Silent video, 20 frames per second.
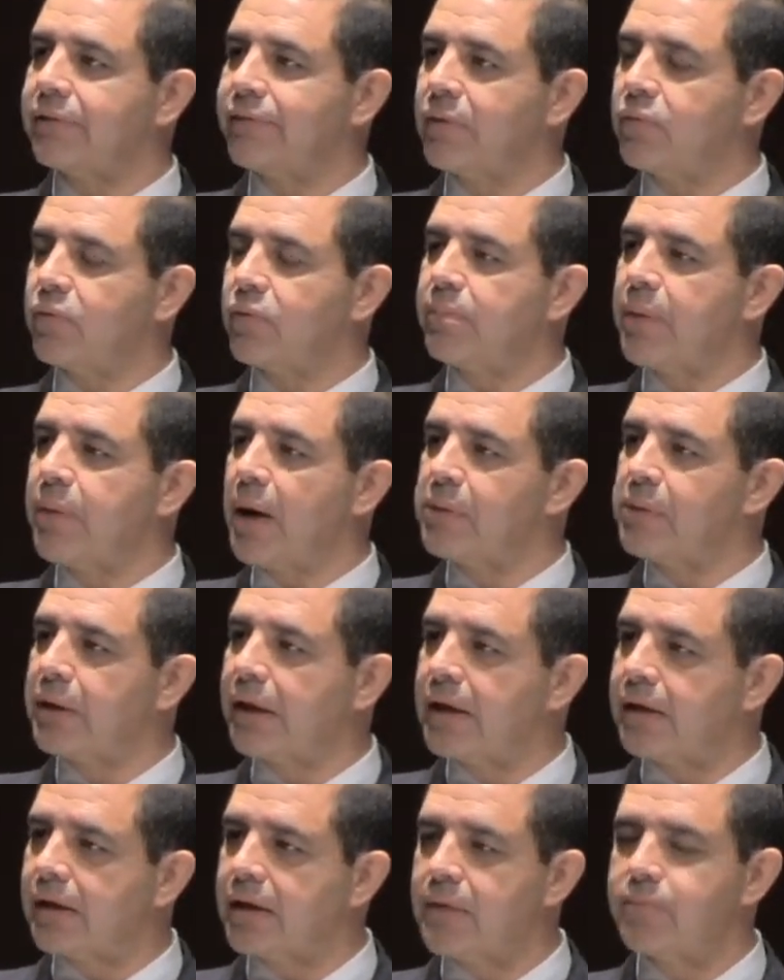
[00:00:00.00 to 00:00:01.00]
If a
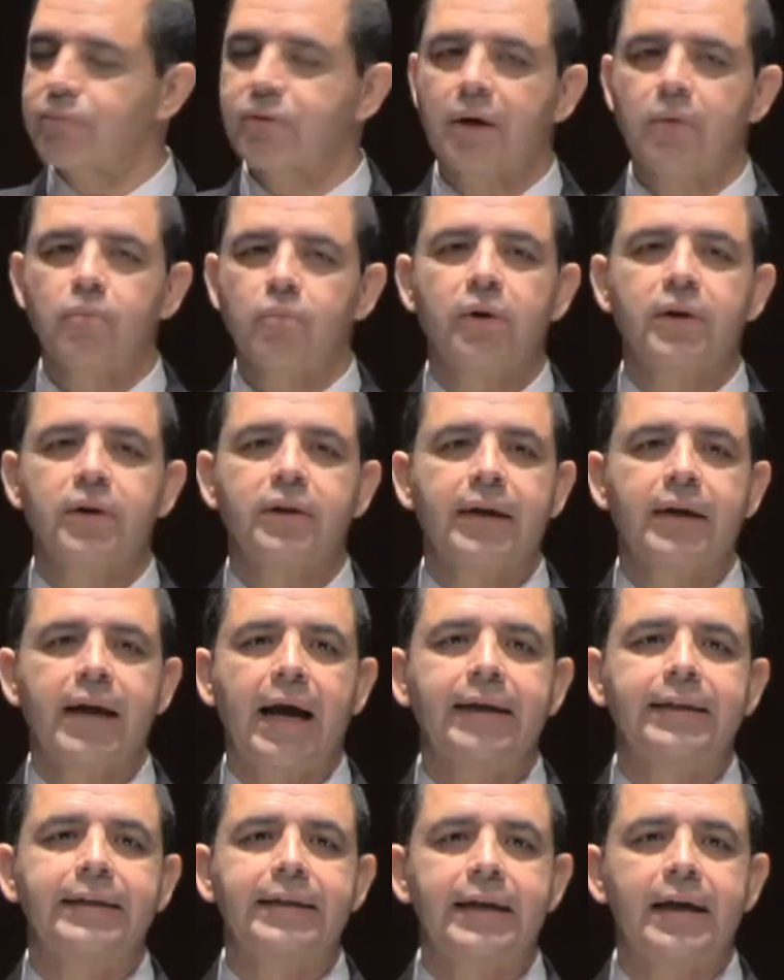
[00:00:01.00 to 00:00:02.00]
Republican comes up with an
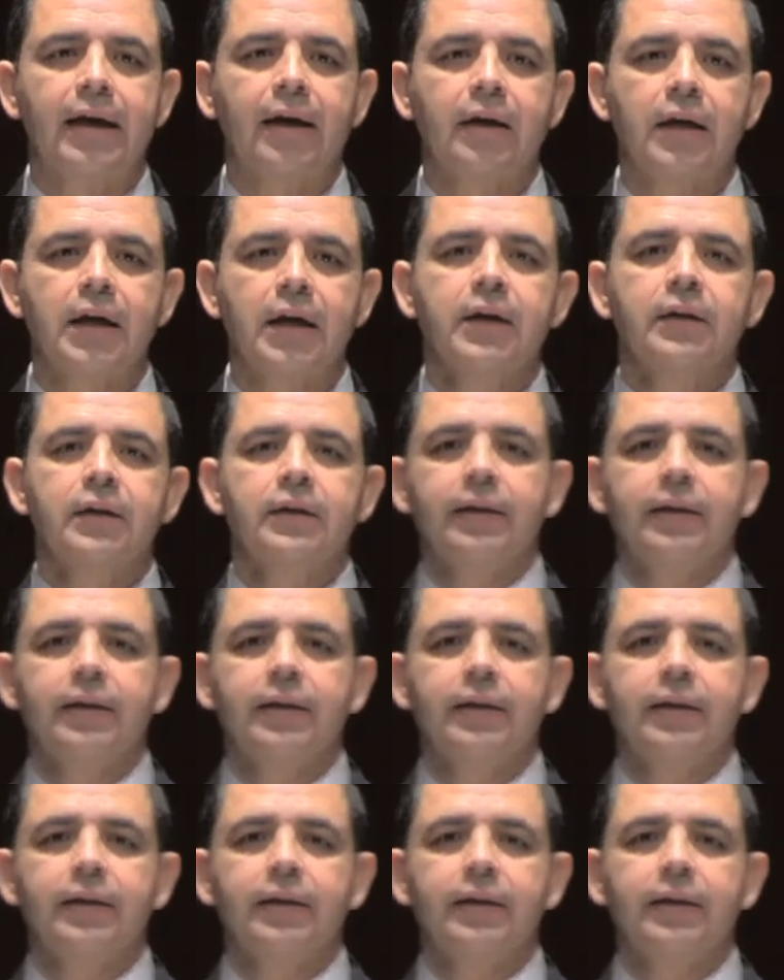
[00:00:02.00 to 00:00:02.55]
idea,